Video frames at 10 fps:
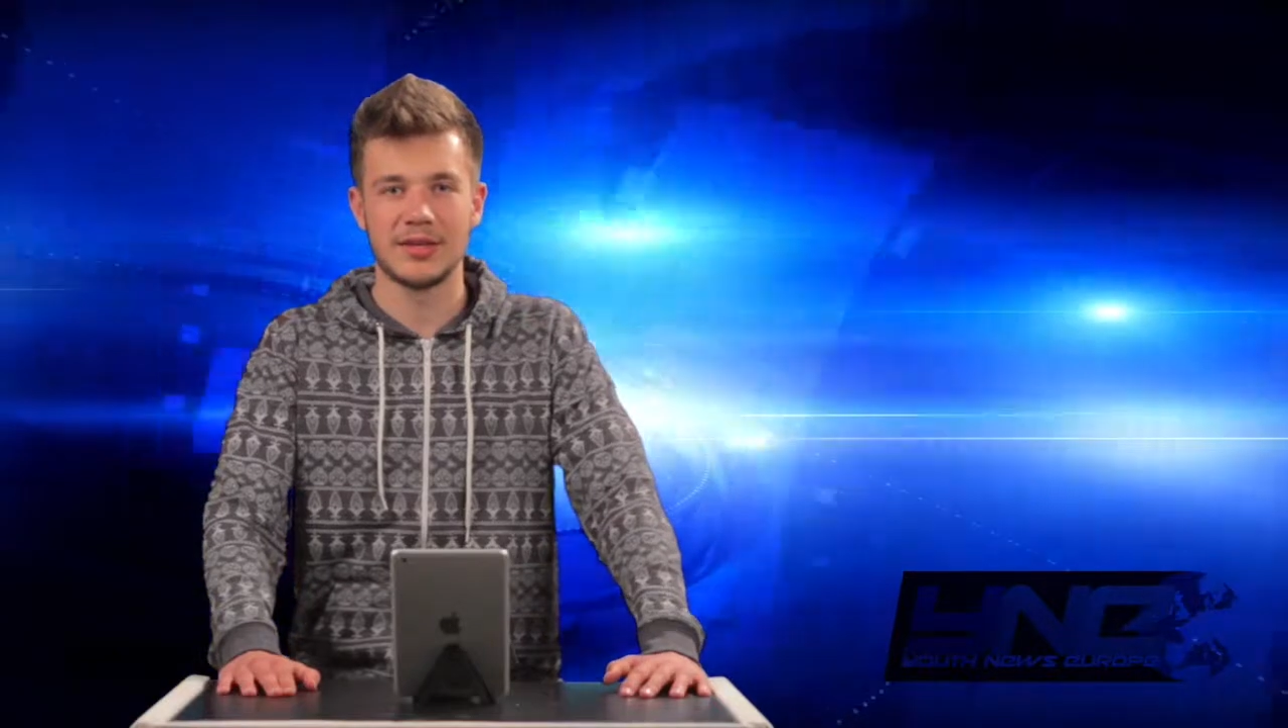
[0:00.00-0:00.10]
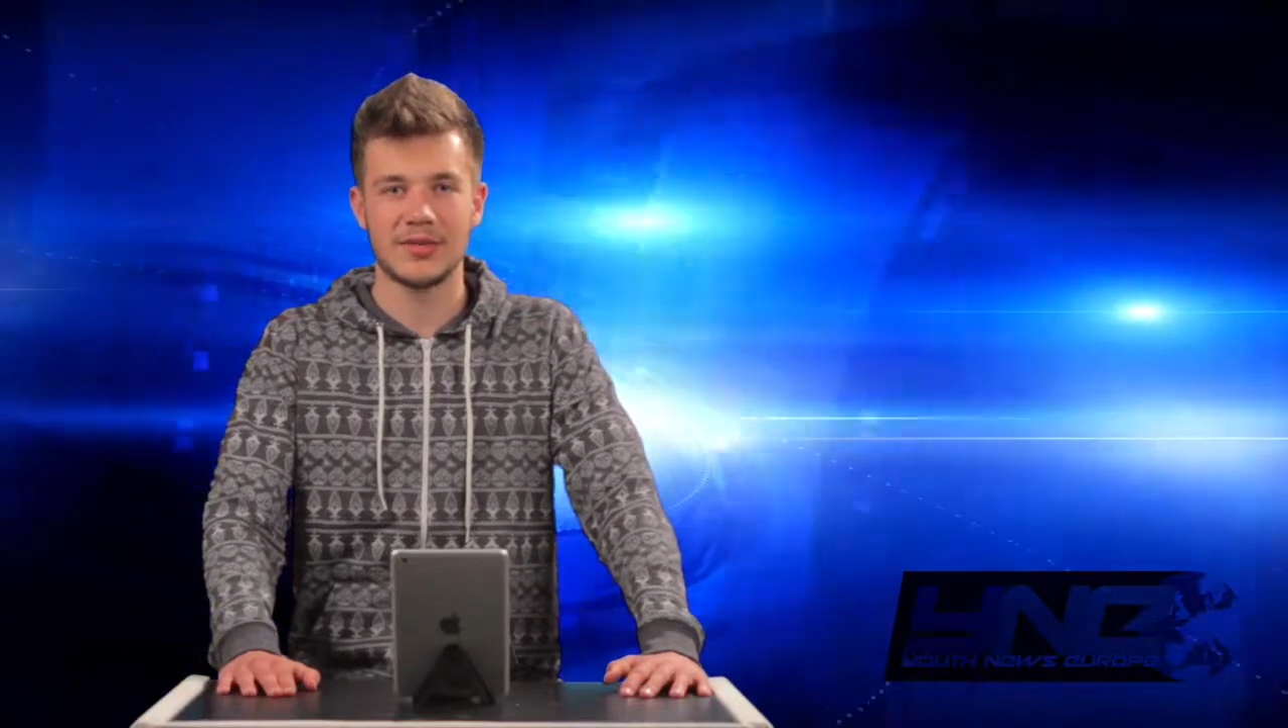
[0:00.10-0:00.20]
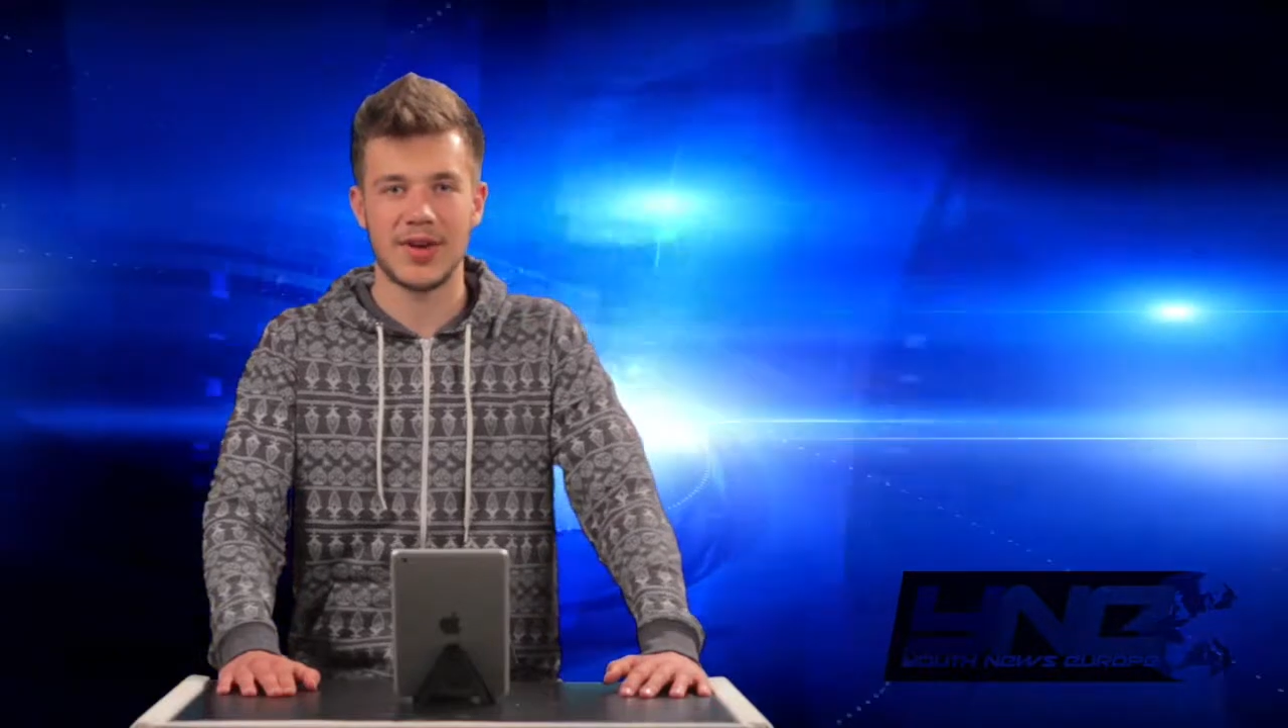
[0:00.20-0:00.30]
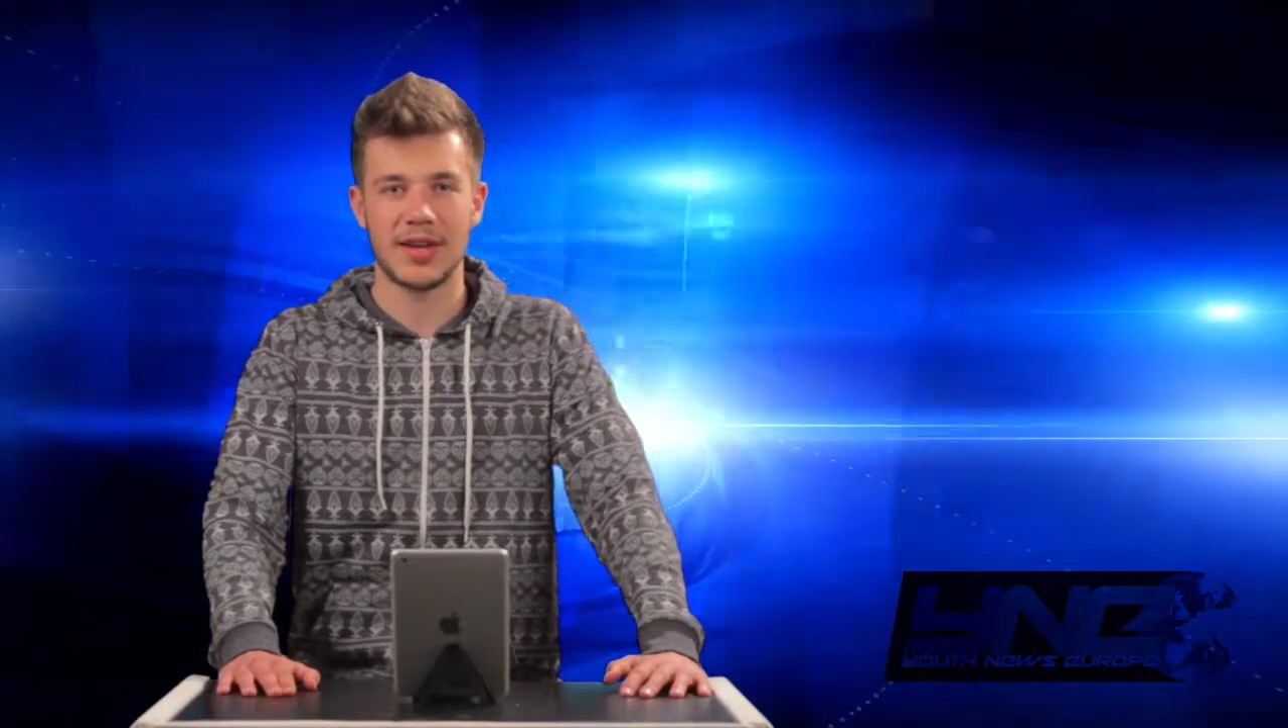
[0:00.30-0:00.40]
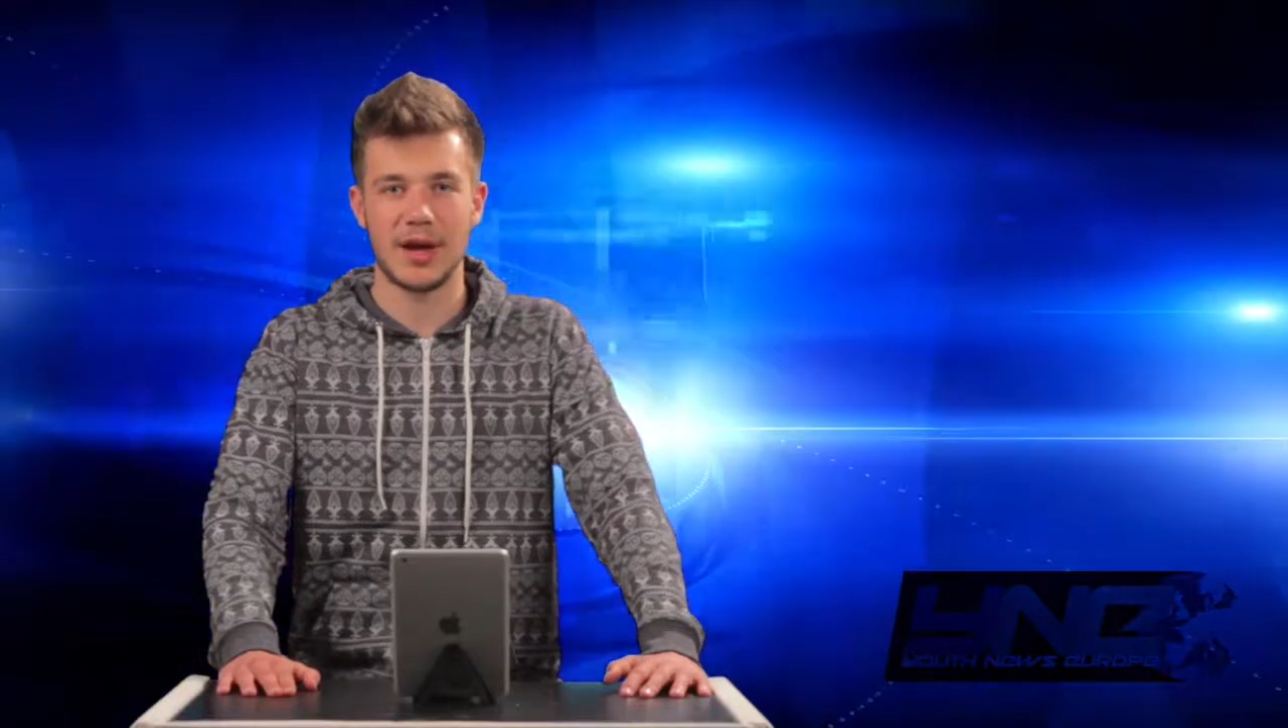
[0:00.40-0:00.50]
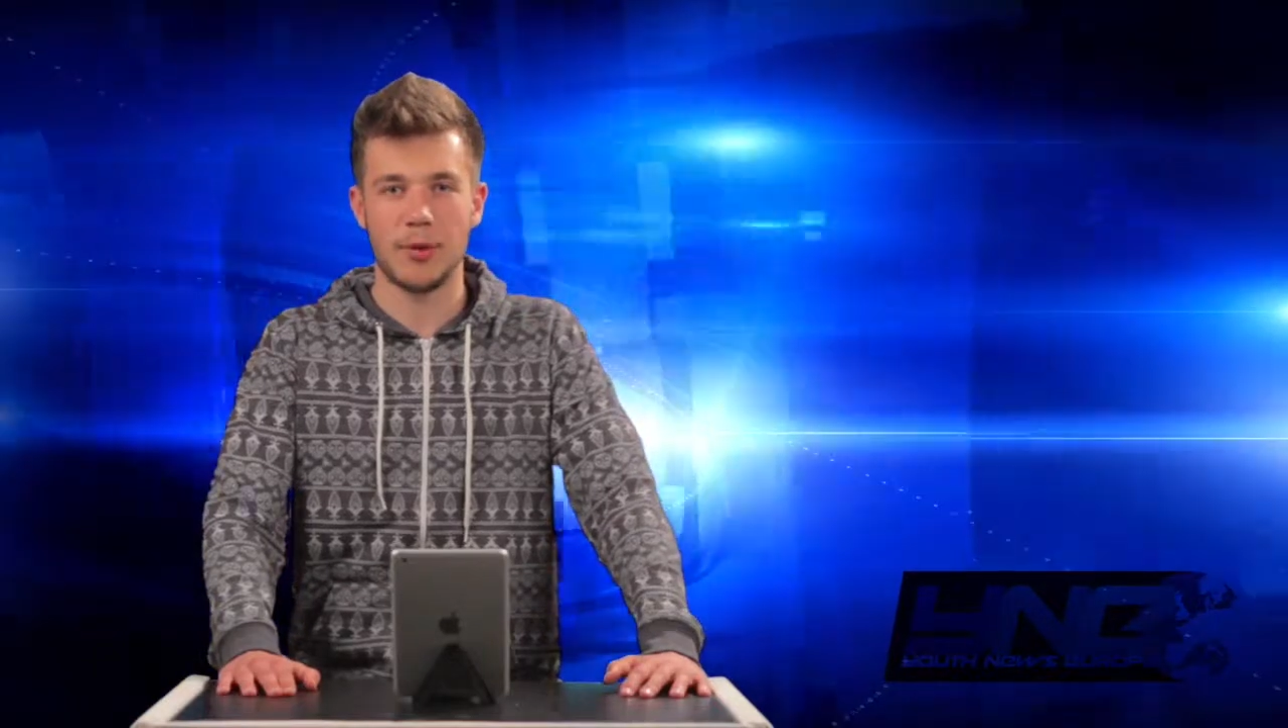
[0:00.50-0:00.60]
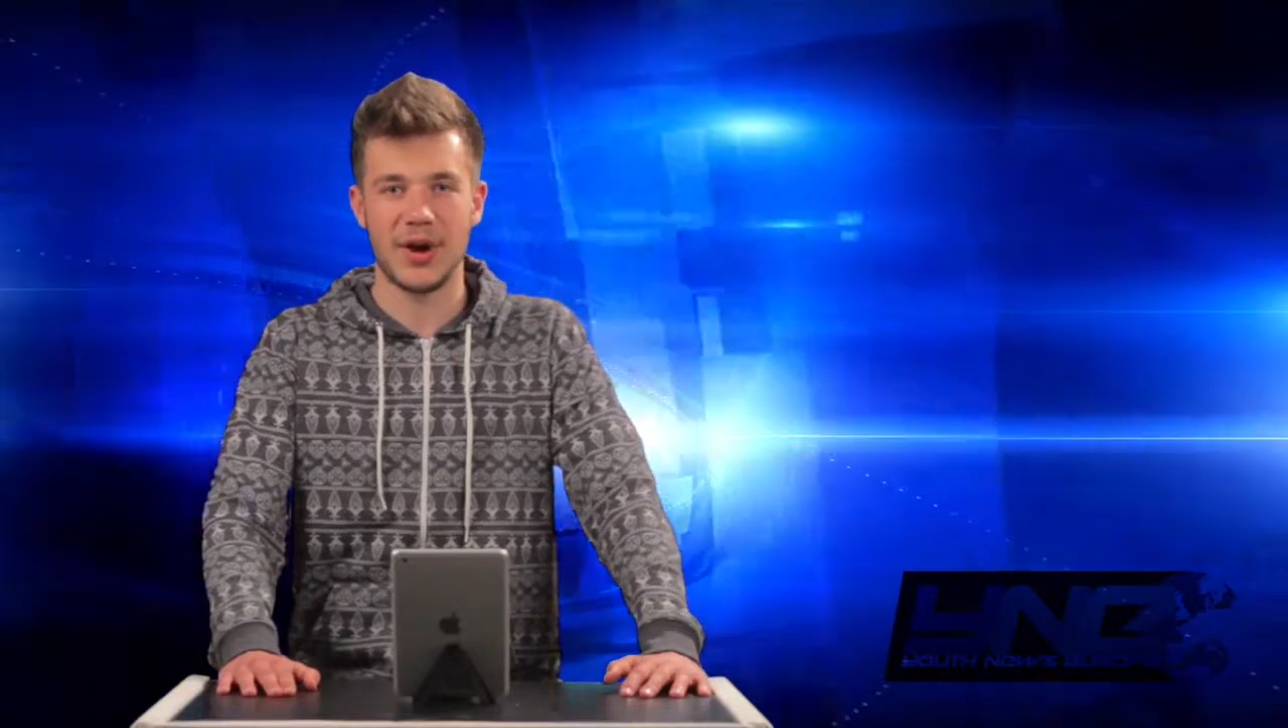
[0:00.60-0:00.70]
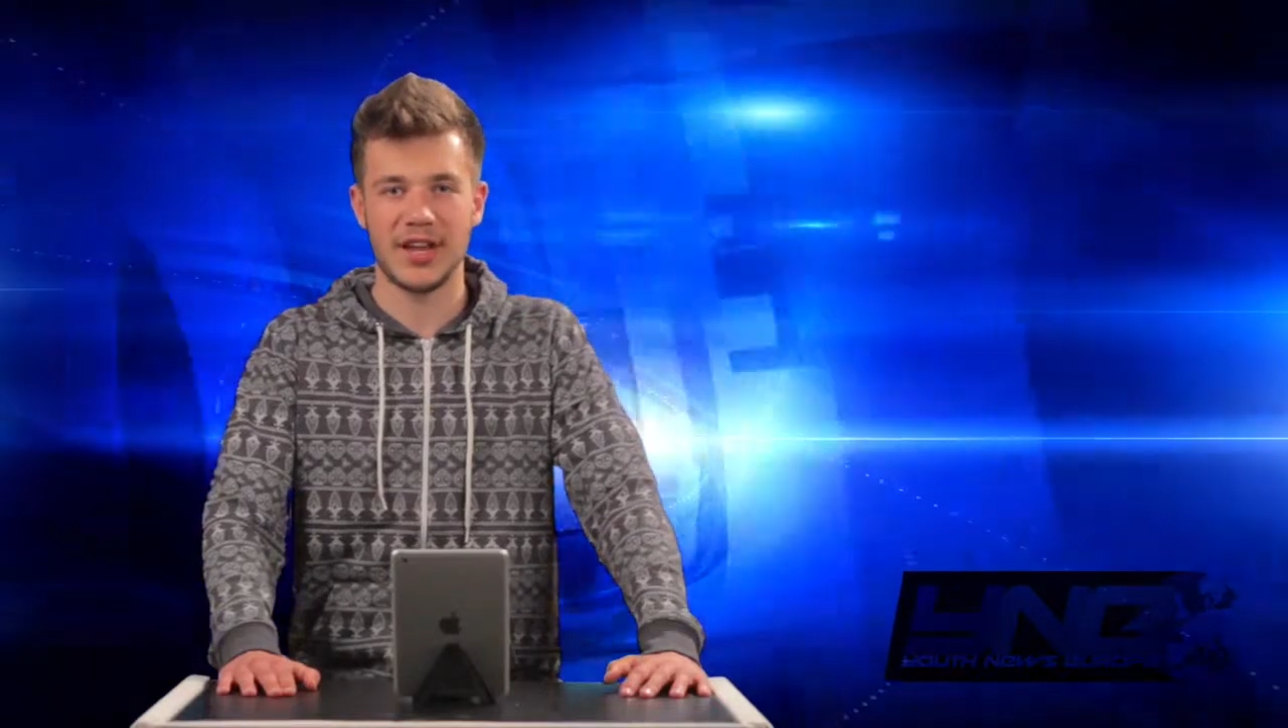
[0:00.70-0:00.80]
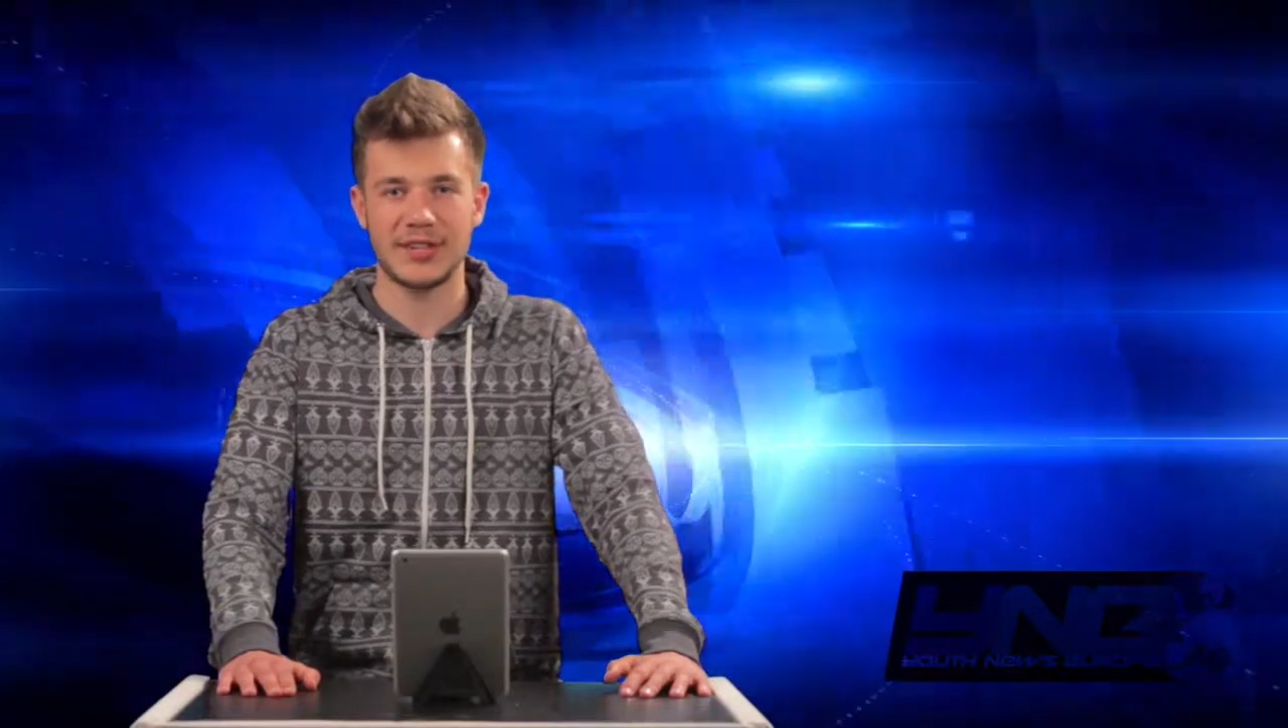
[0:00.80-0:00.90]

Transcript: To find out why